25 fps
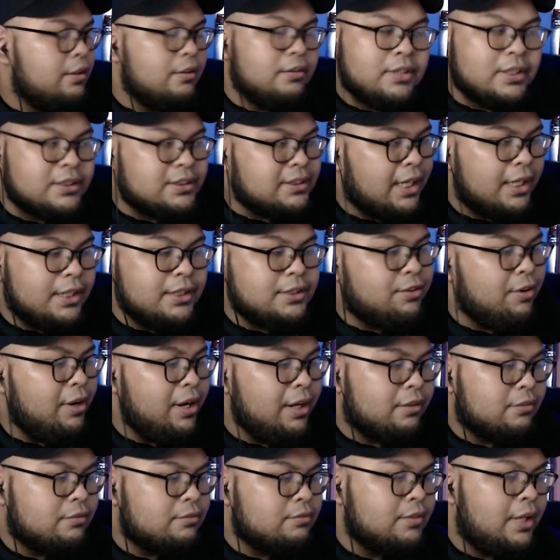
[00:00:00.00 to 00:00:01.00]
this card is
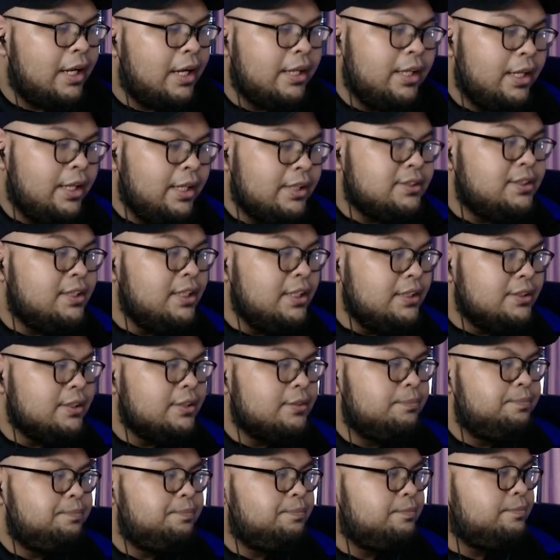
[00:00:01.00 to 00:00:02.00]
great. I think it's
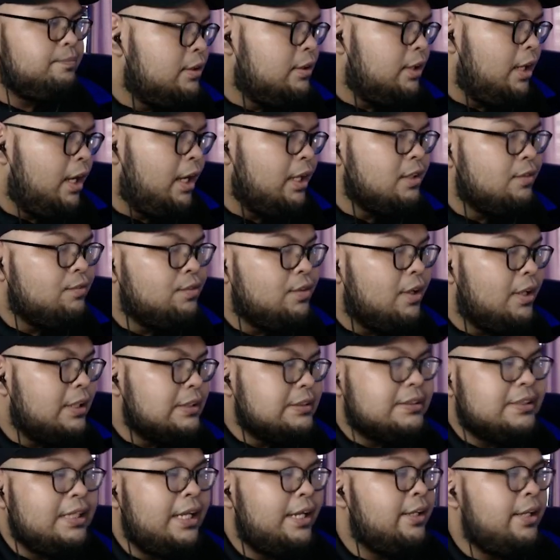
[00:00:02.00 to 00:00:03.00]
decent. And of
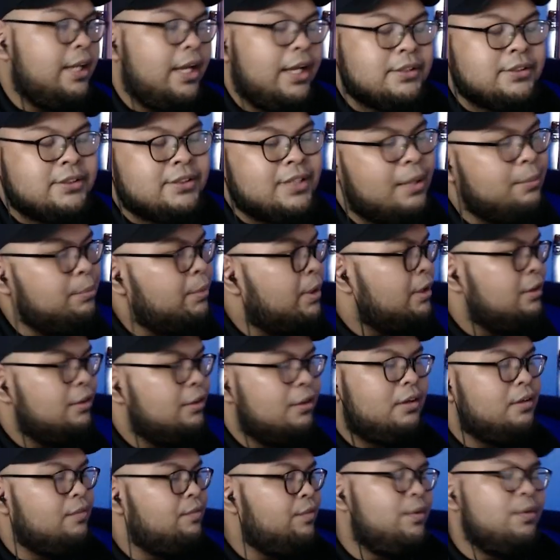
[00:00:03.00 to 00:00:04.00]
course, like there are a
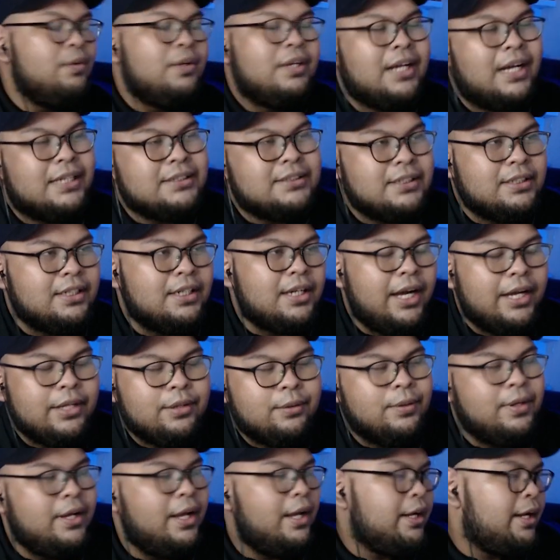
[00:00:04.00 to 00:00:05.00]
lot of good cards in the
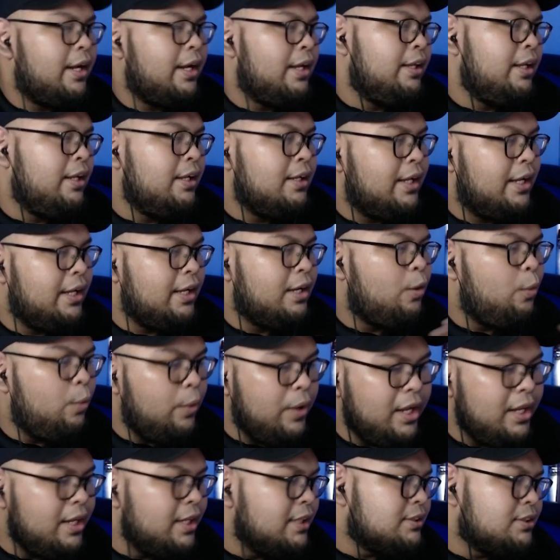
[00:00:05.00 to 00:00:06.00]
Kaido deck. I think like
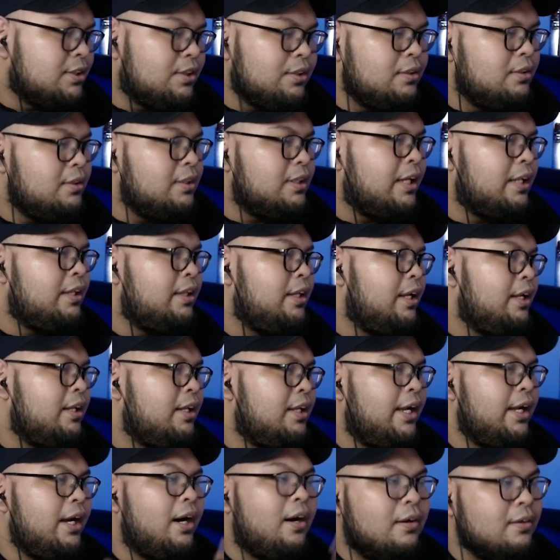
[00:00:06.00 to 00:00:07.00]
Queen is good, I think
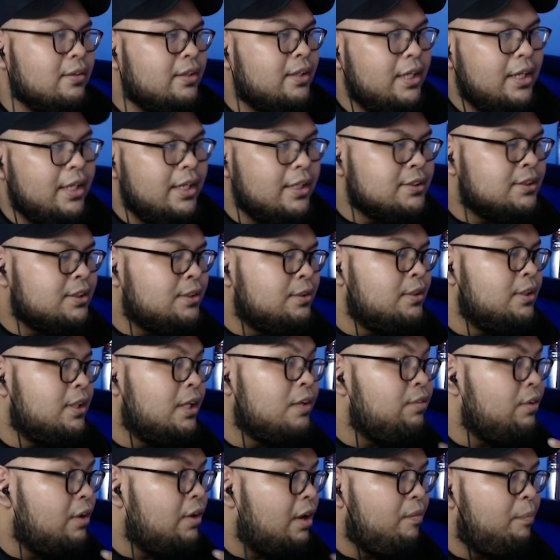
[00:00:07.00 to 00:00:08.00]
like Ulti is good
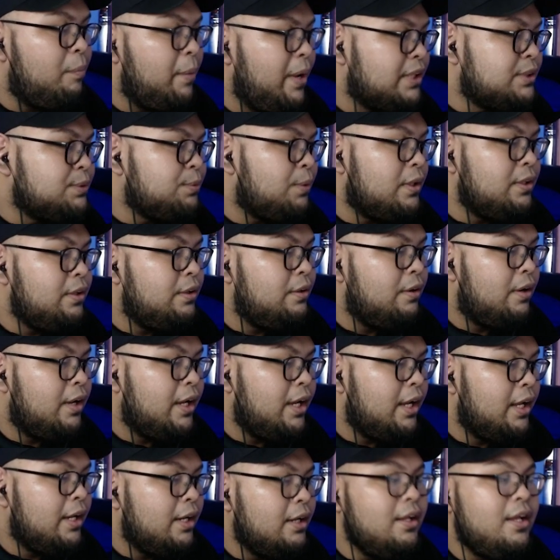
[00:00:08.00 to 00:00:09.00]
if you have page 1 in your
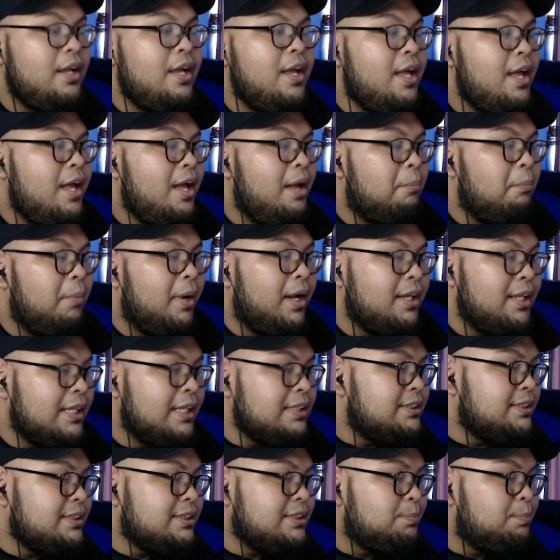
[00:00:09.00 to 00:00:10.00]
hand. But
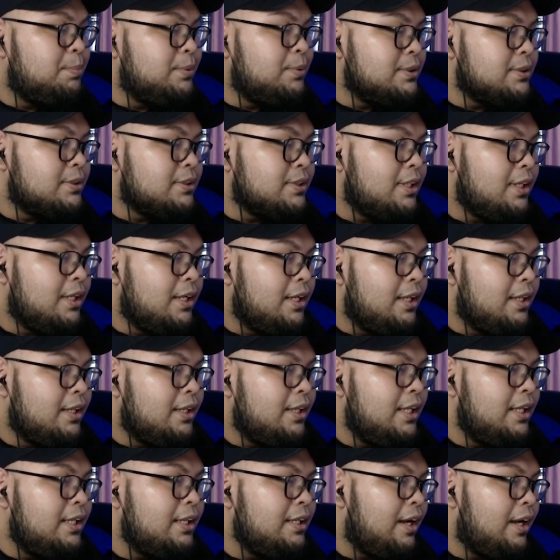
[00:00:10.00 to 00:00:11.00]
let's just put
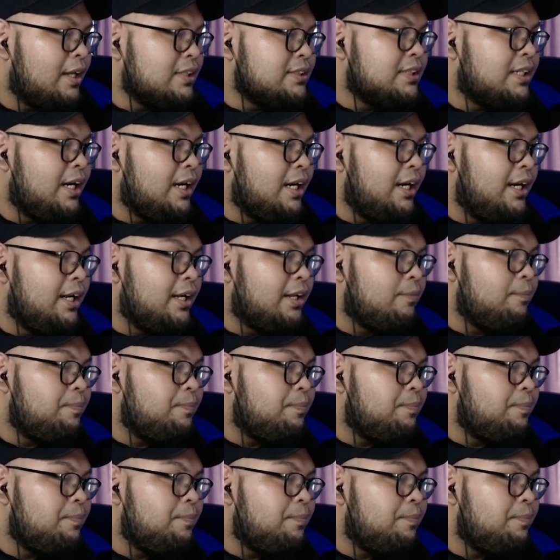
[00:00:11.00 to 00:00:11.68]
the last card